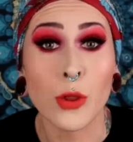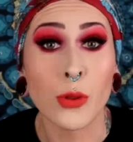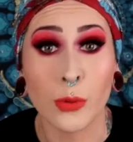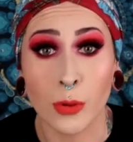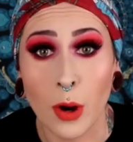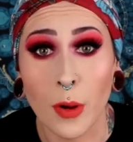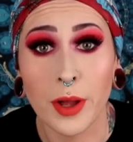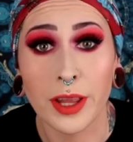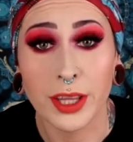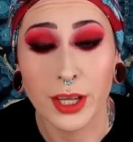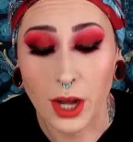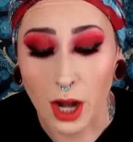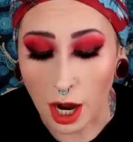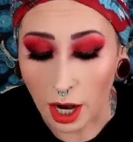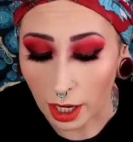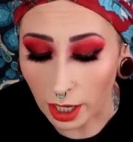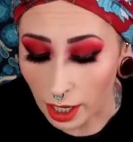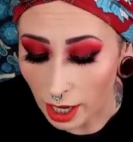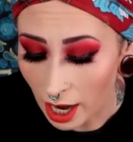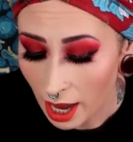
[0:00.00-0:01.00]
Throw it in the
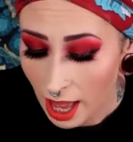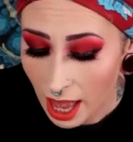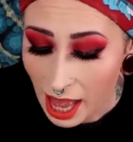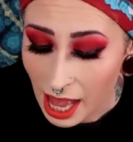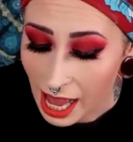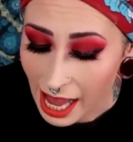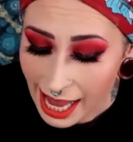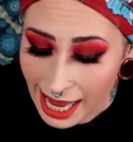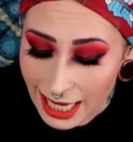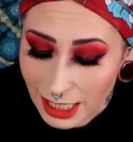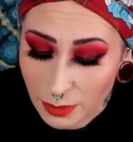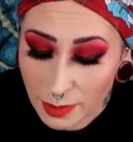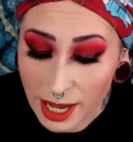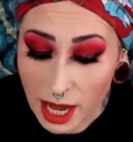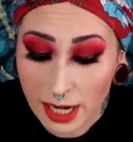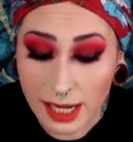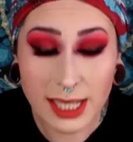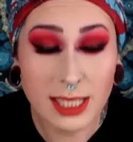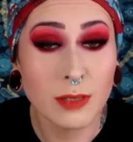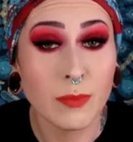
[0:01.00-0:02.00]
cart. And to be
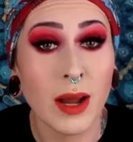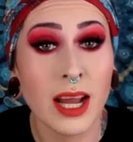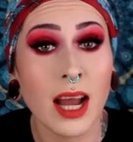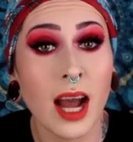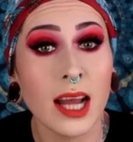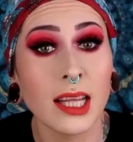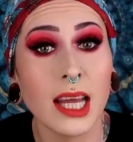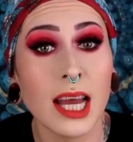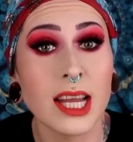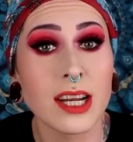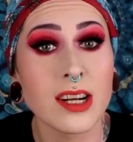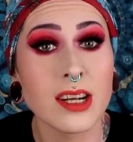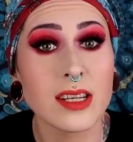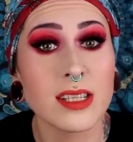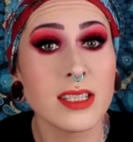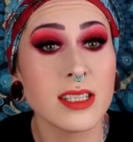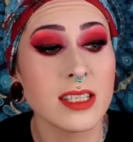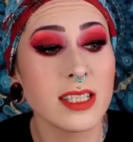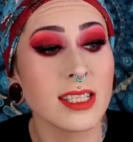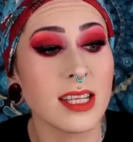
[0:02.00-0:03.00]
honest, my
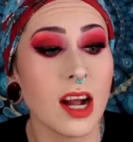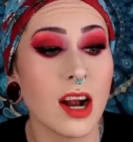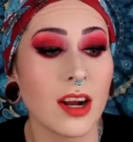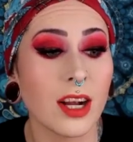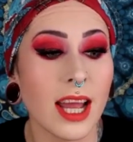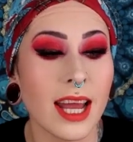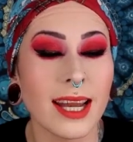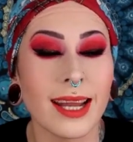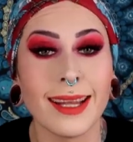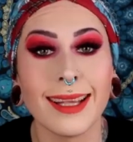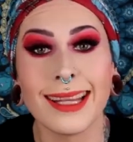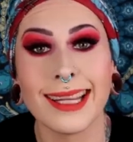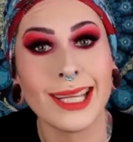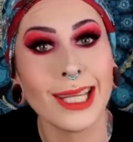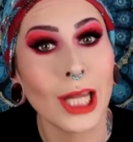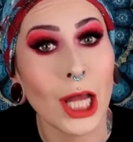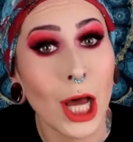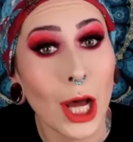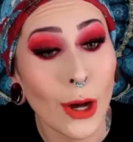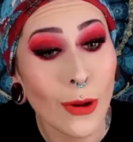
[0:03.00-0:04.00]
eyeliners are getting a
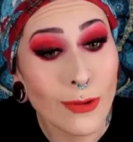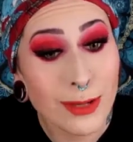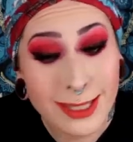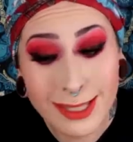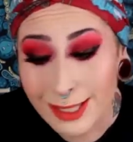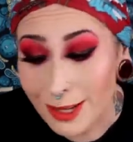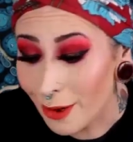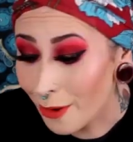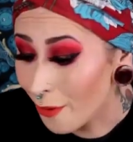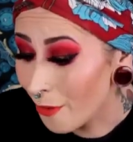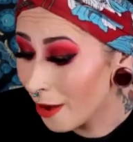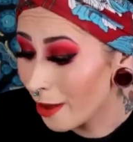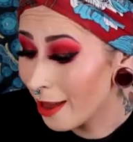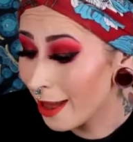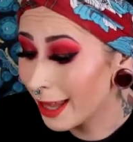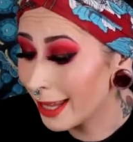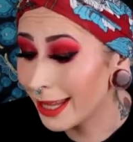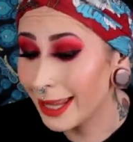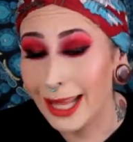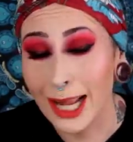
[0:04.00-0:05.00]
little low, so
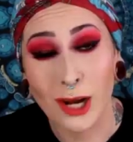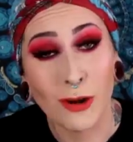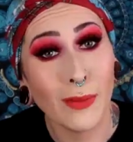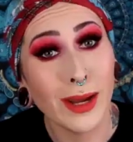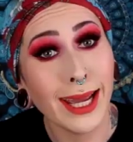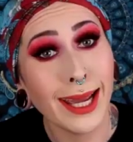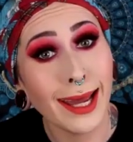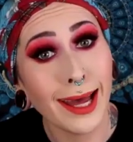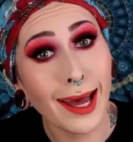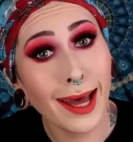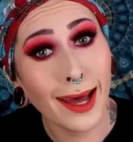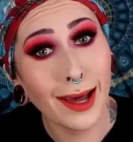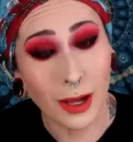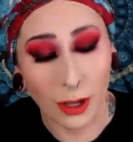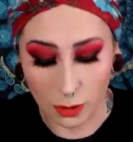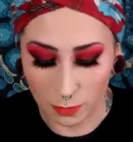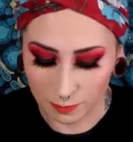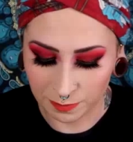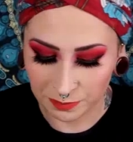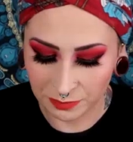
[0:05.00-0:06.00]
there we
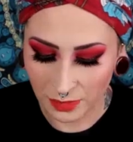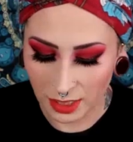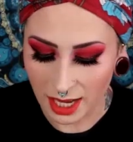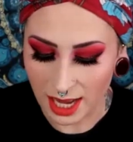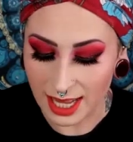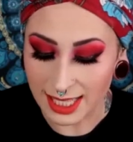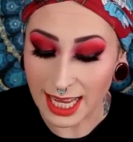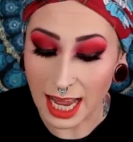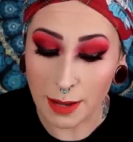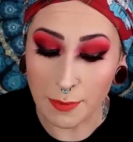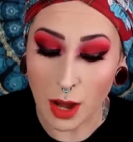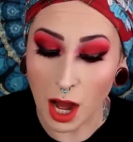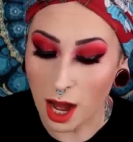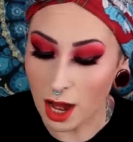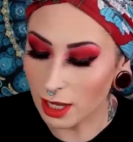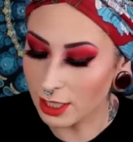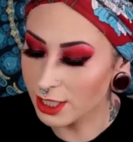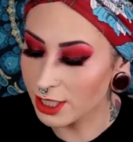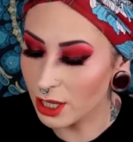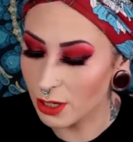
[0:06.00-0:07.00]
go. Because I'm
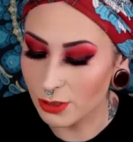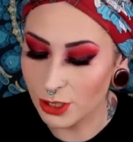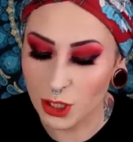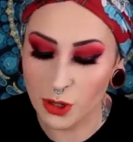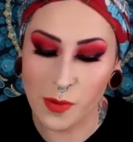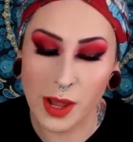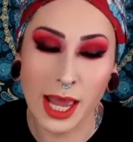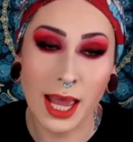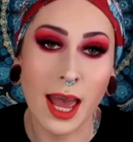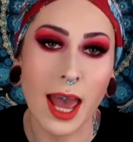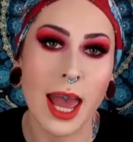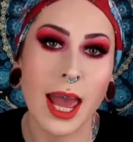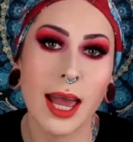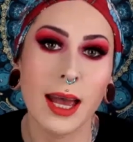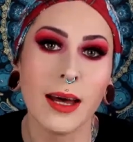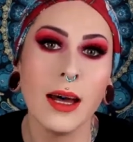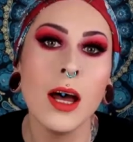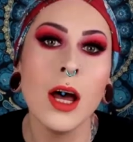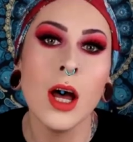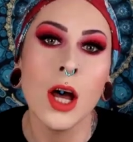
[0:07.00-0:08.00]
also doing
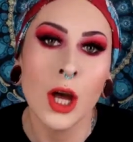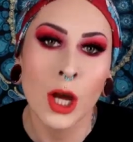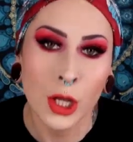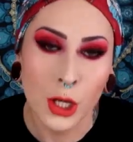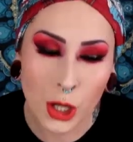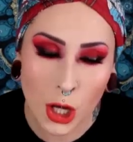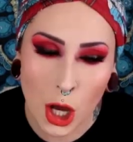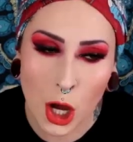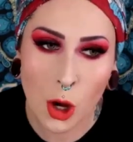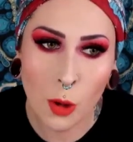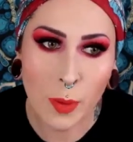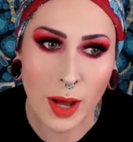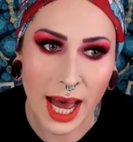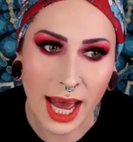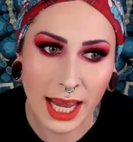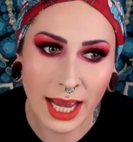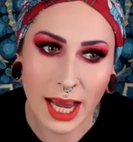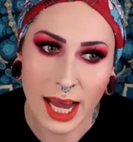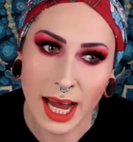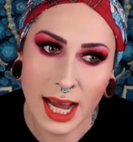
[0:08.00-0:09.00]
a no
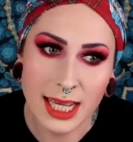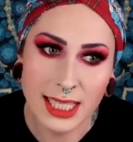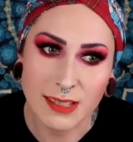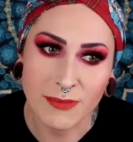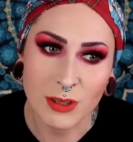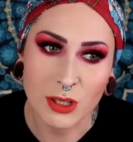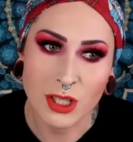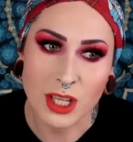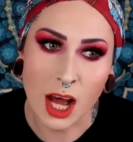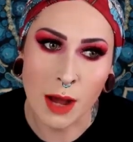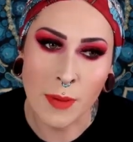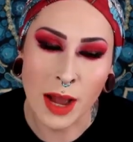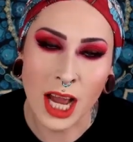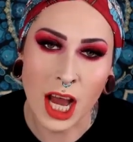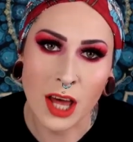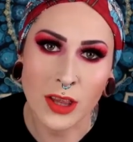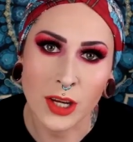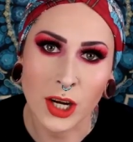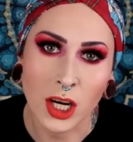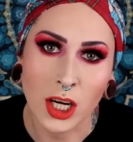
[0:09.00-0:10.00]
buy, guys. If you saw
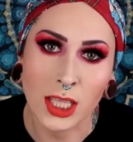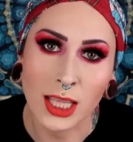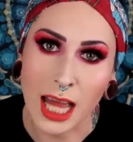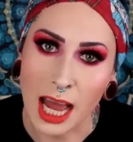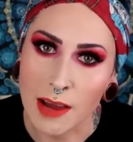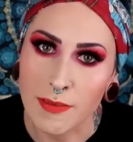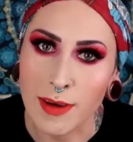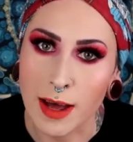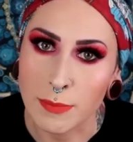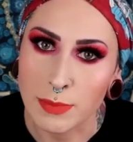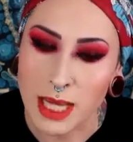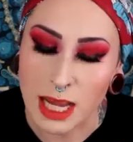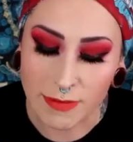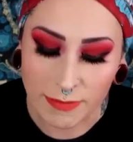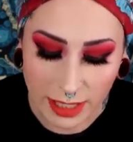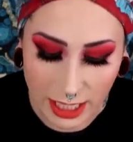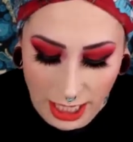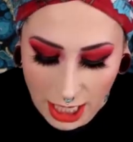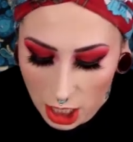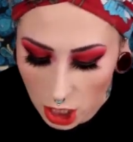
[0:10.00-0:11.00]
my other life
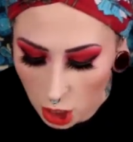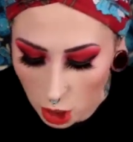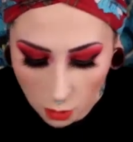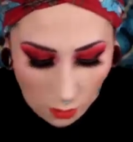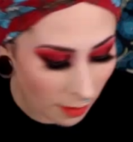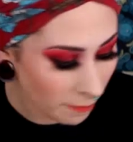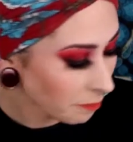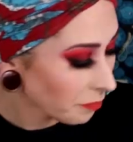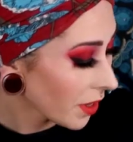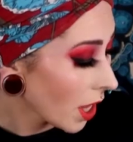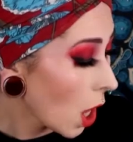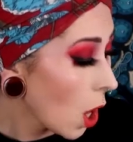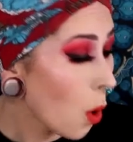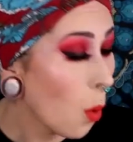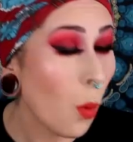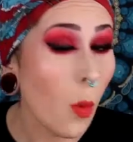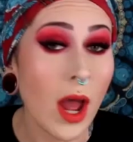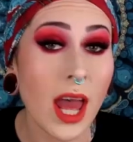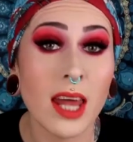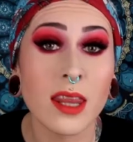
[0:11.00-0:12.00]
update video
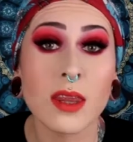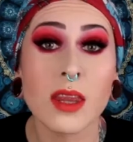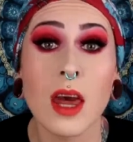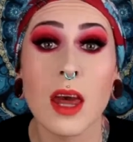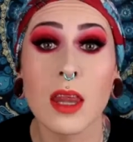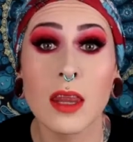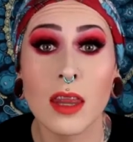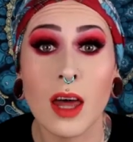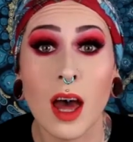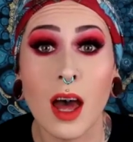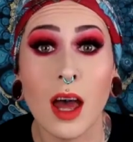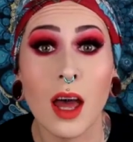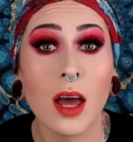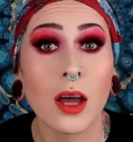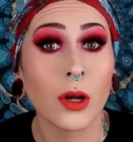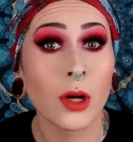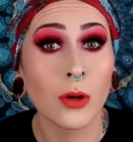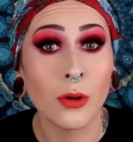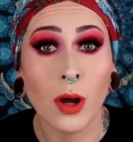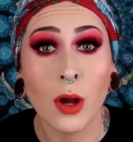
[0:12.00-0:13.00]
with
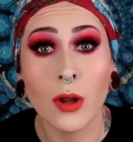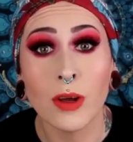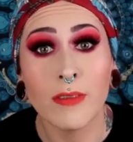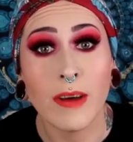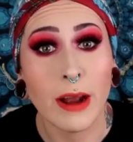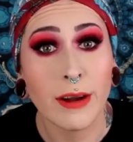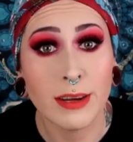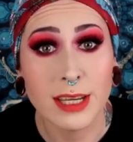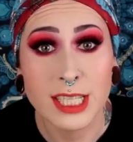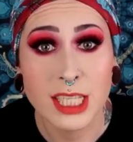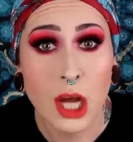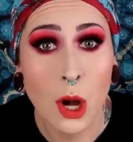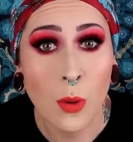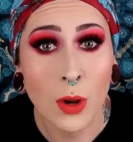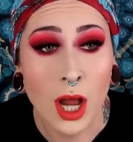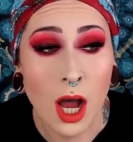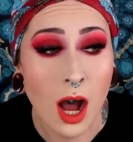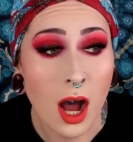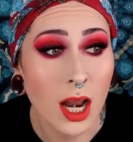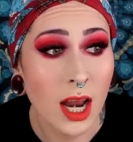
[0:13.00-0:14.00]
the coronavirus
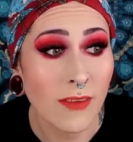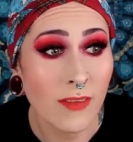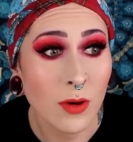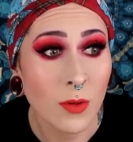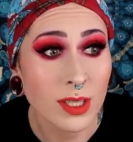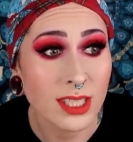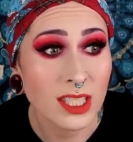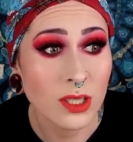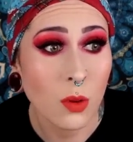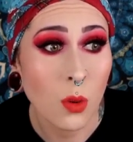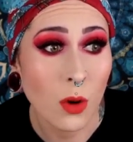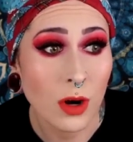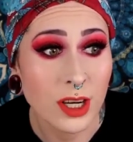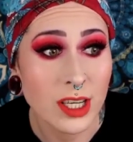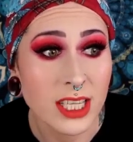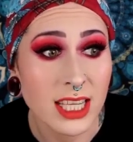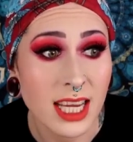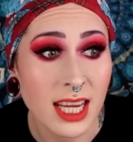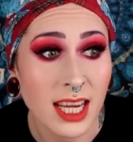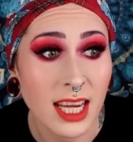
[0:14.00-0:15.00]
going on, everyone's in
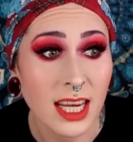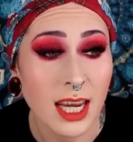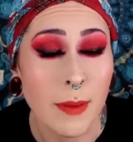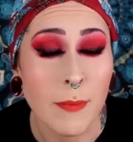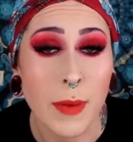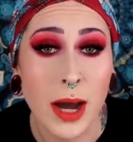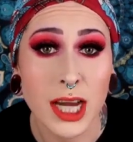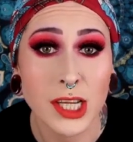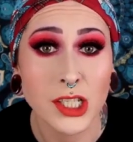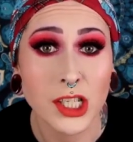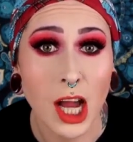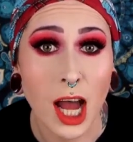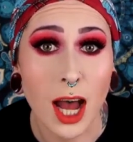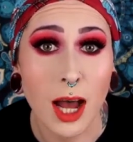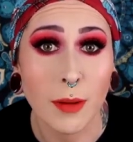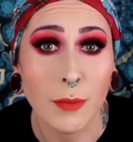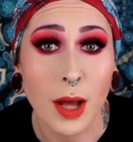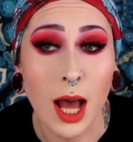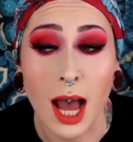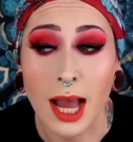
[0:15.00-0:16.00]
quarantine, my
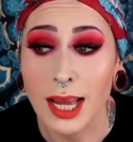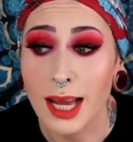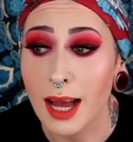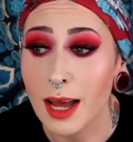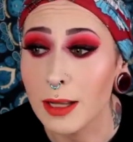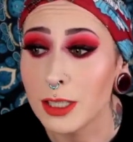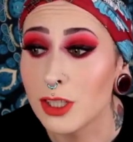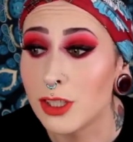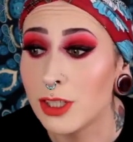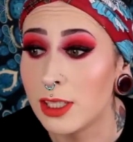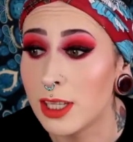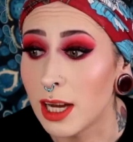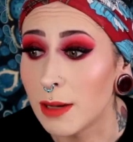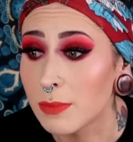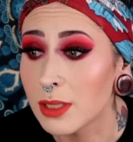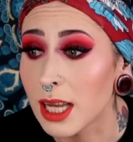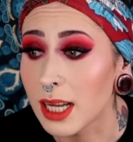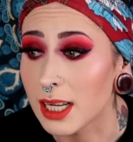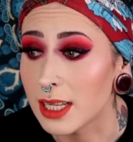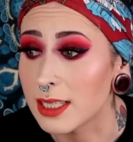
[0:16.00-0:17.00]
job, I got
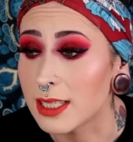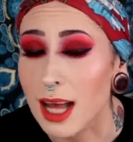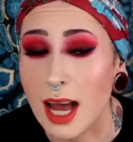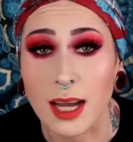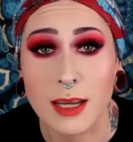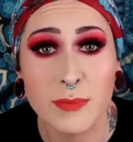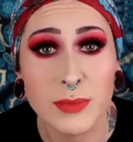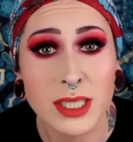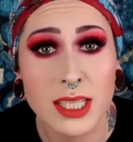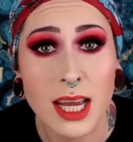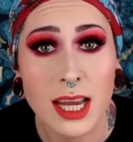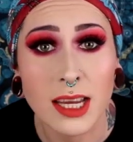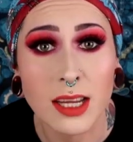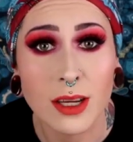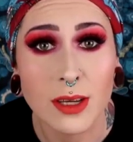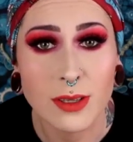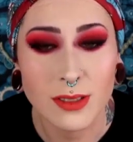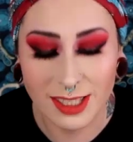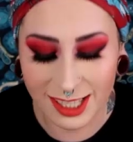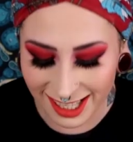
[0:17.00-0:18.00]
dumped like a sack of
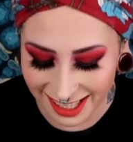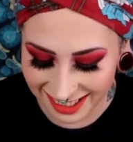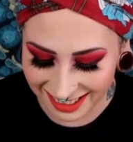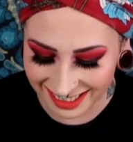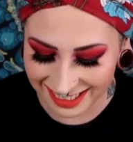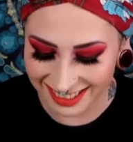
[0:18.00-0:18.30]
potatoes.